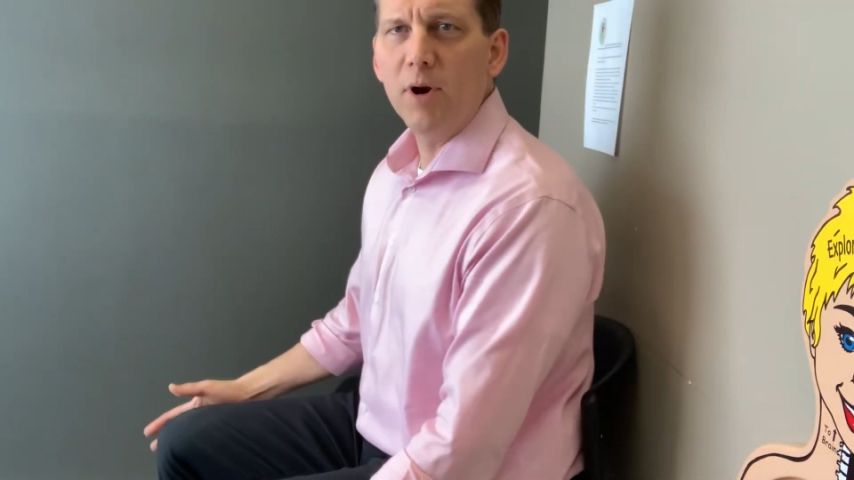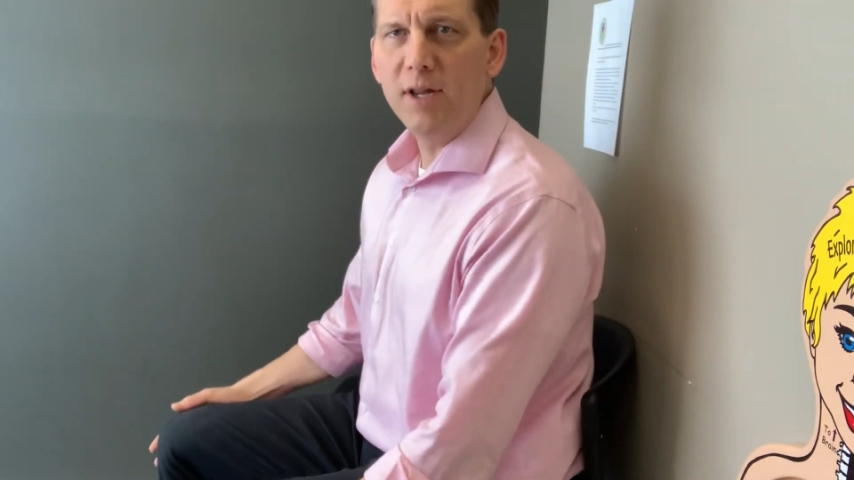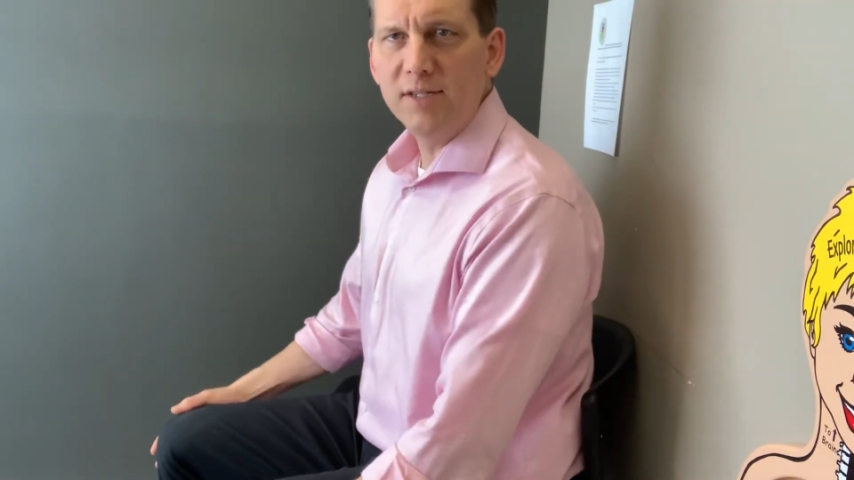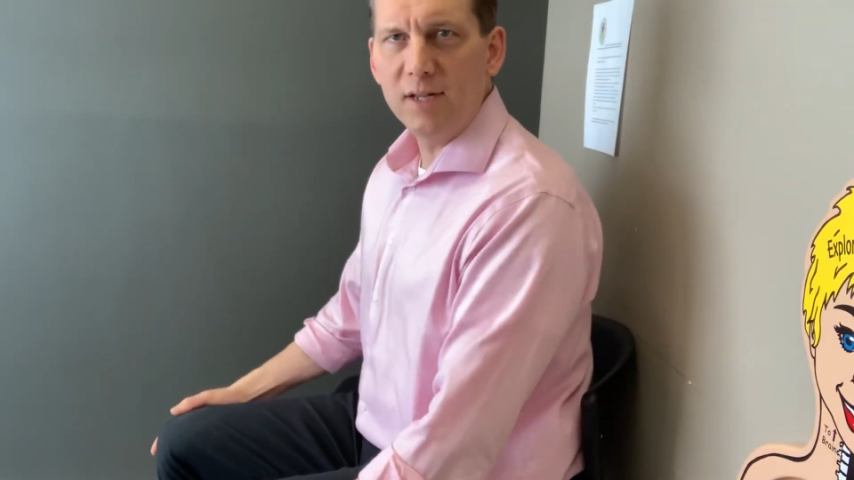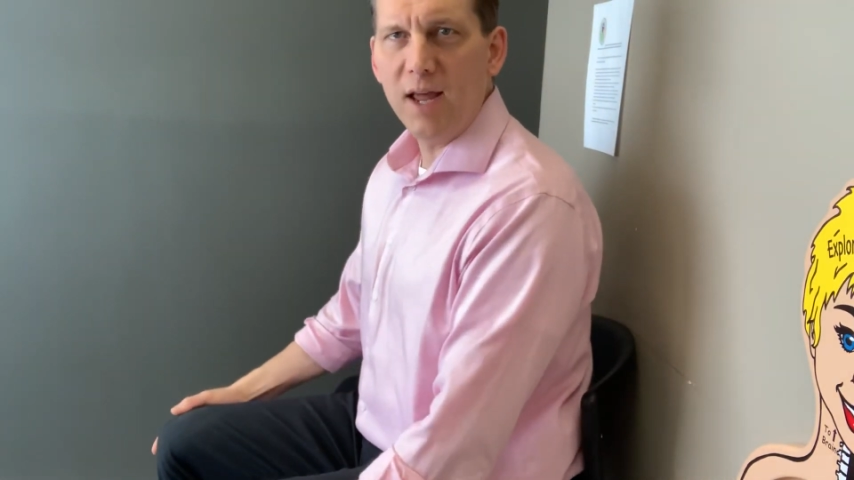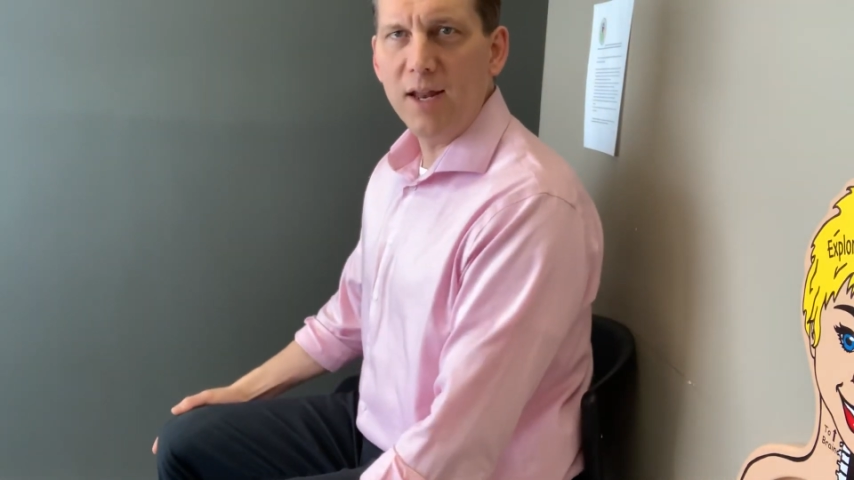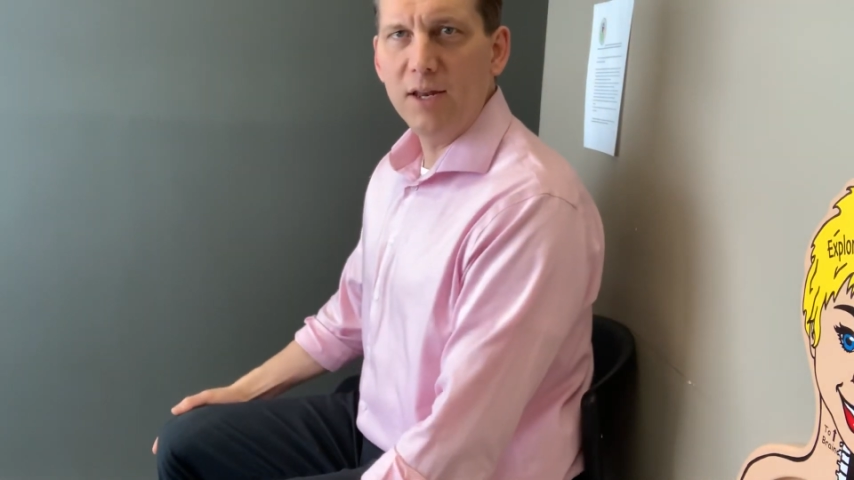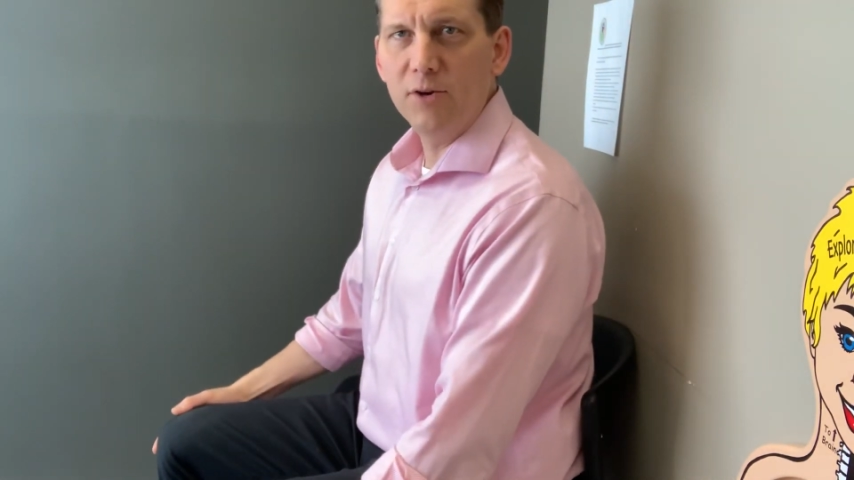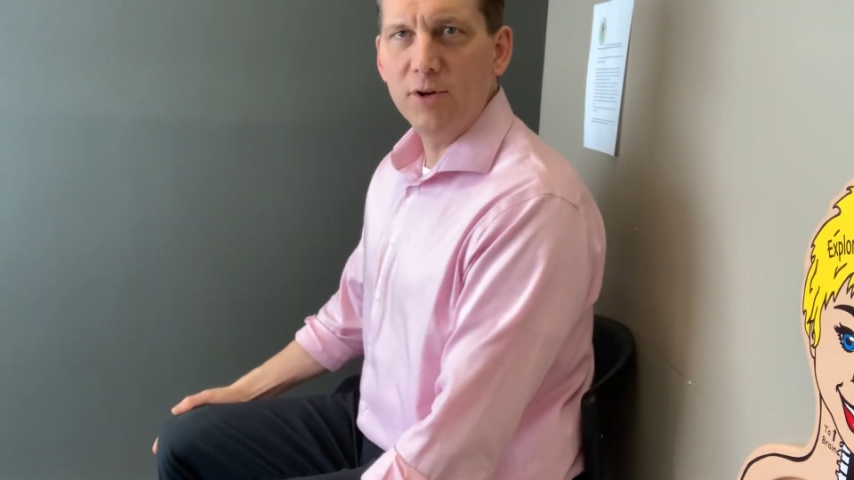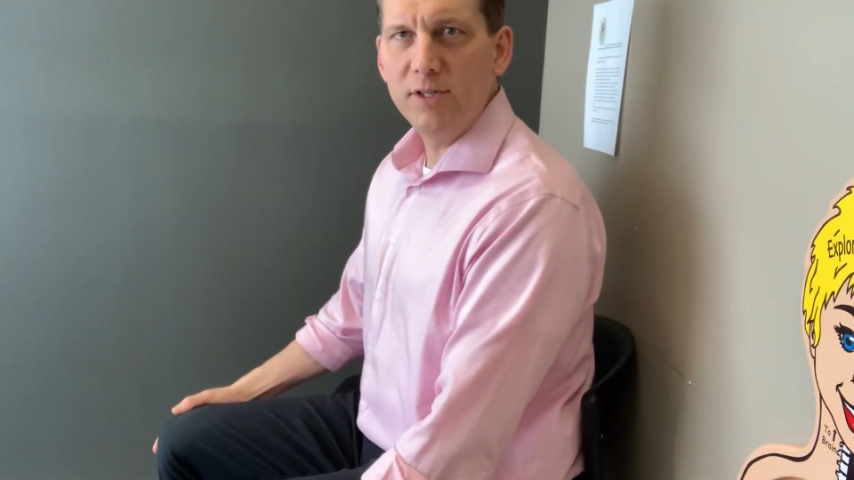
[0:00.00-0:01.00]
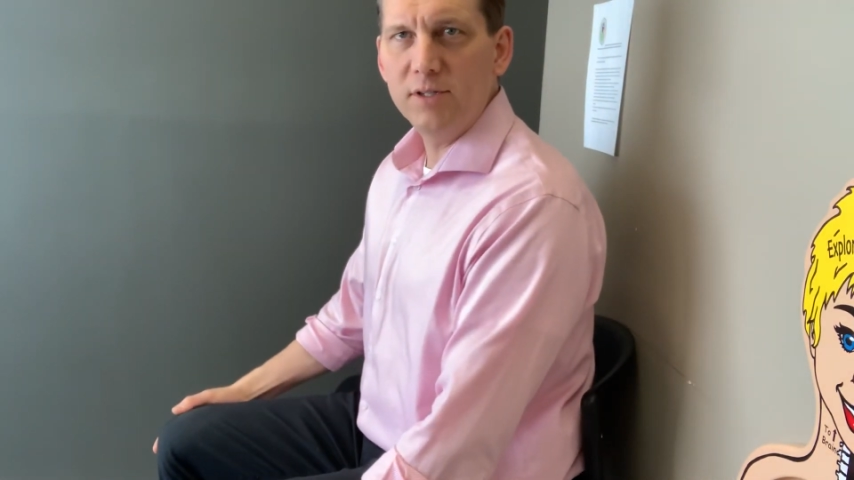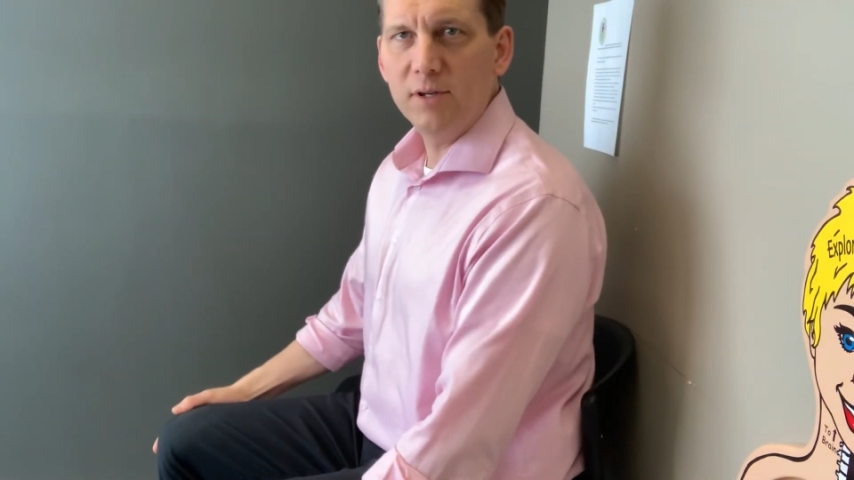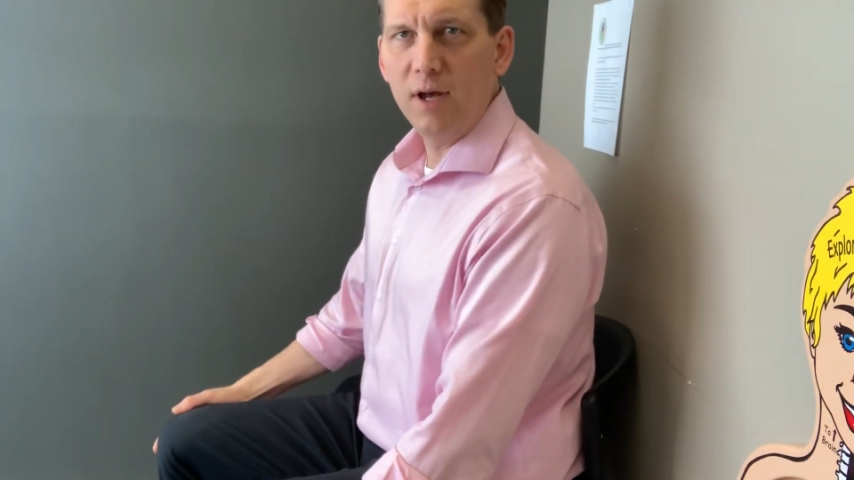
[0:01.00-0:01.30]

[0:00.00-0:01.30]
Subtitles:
our knees at 90 degrees